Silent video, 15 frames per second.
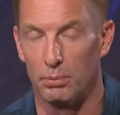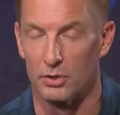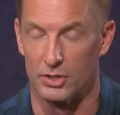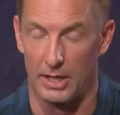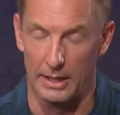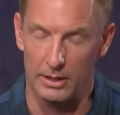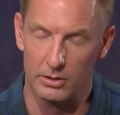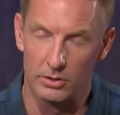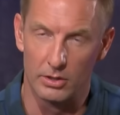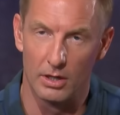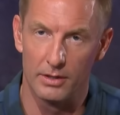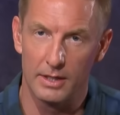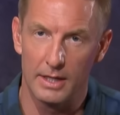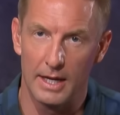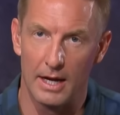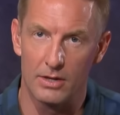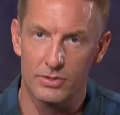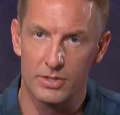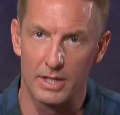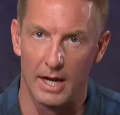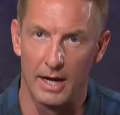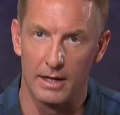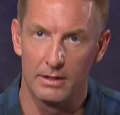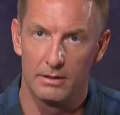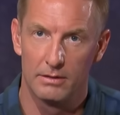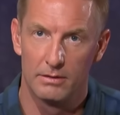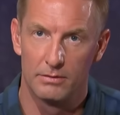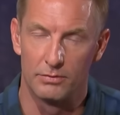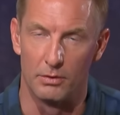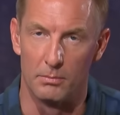particular on the outside
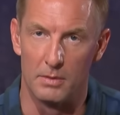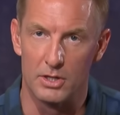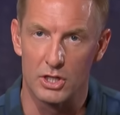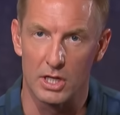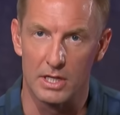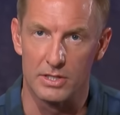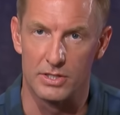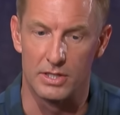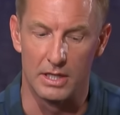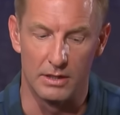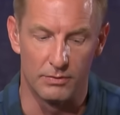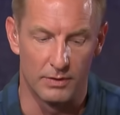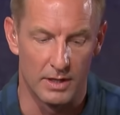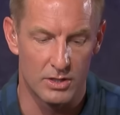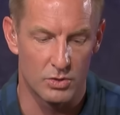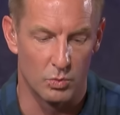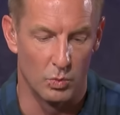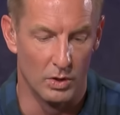for Michigan's defense.